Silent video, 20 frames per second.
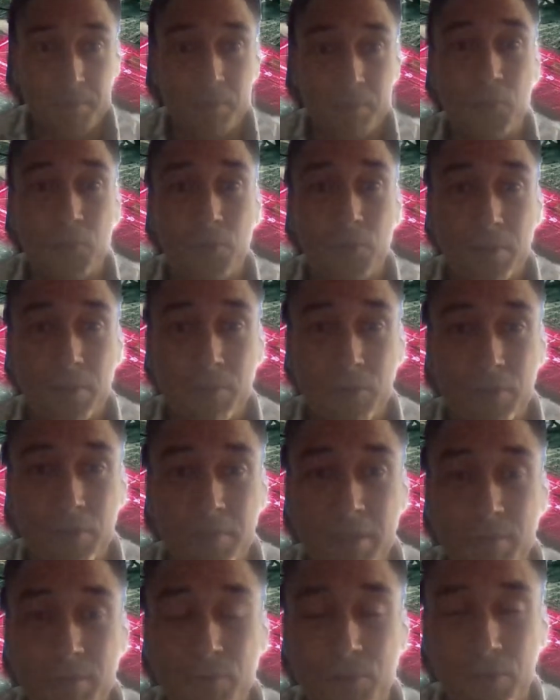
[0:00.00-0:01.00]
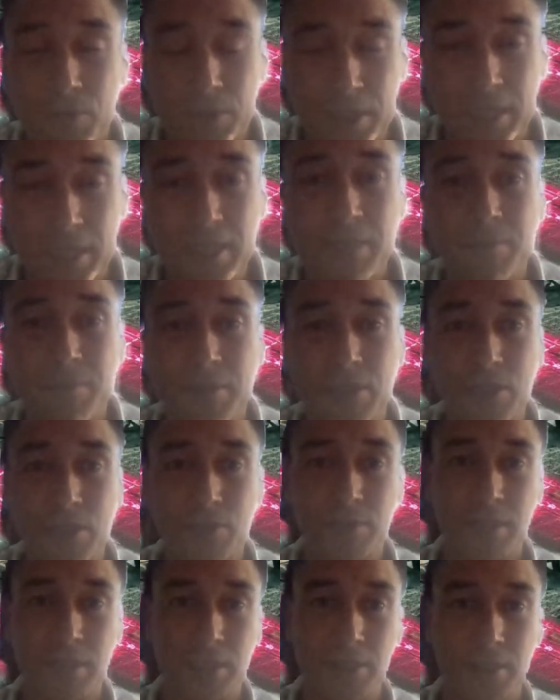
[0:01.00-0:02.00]
more and more people are going to be
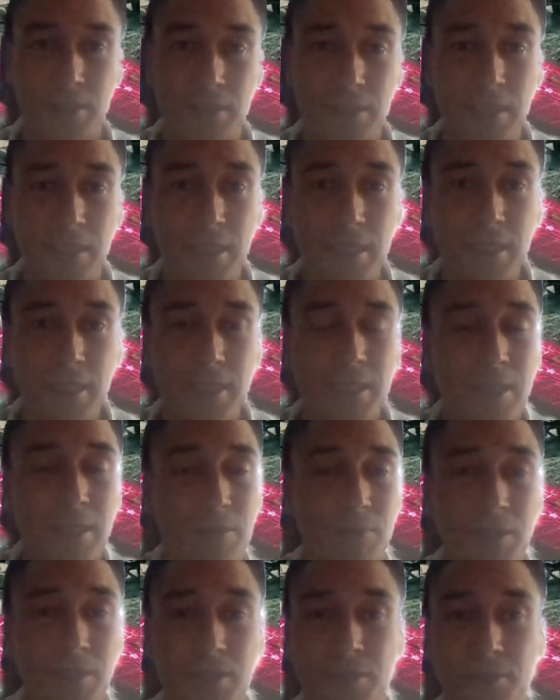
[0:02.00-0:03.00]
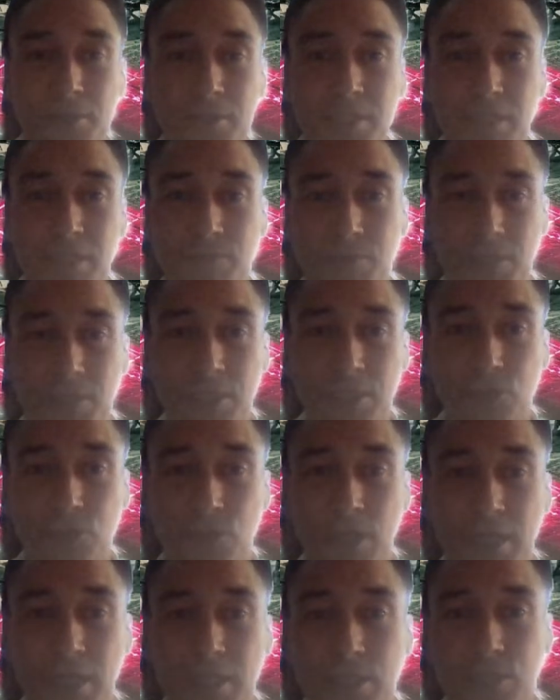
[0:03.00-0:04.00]
going online, regardless if you're
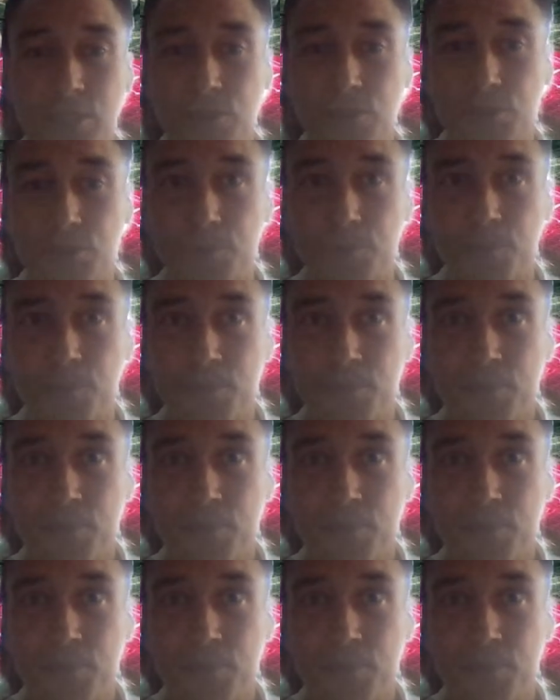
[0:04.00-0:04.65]
trying to